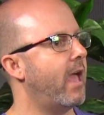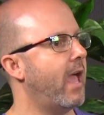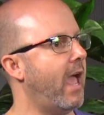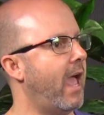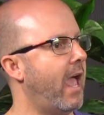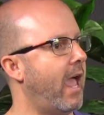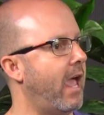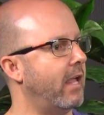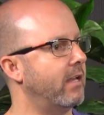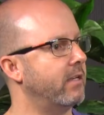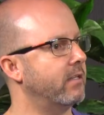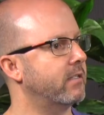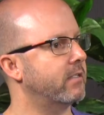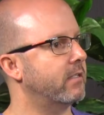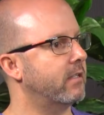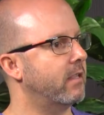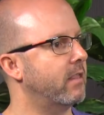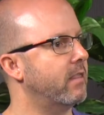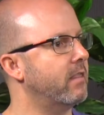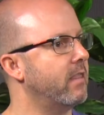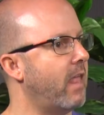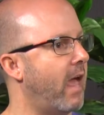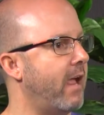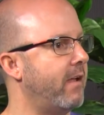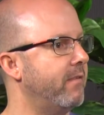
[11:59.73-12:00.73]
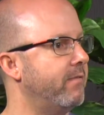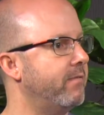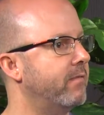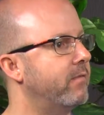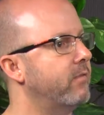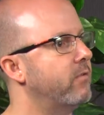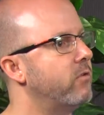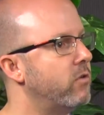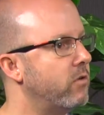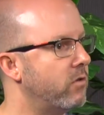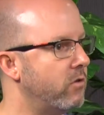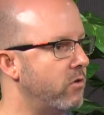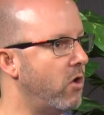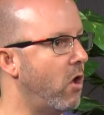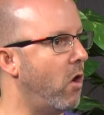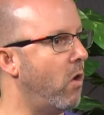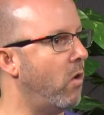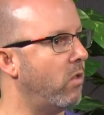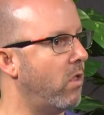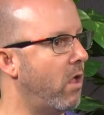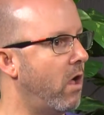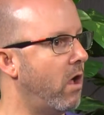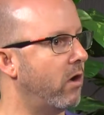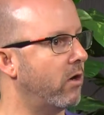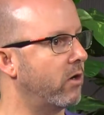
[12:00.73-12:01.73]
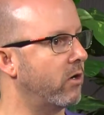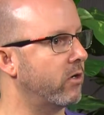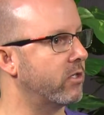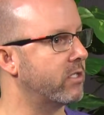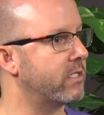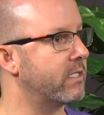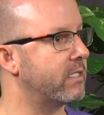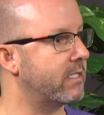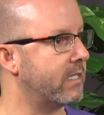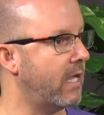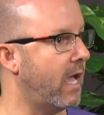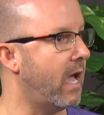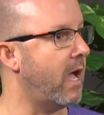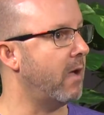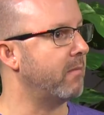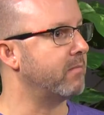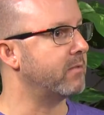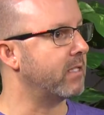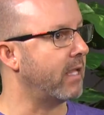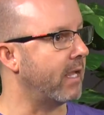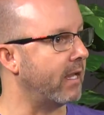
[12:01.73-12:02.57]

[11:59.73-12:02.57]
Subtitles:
and life no longer stops.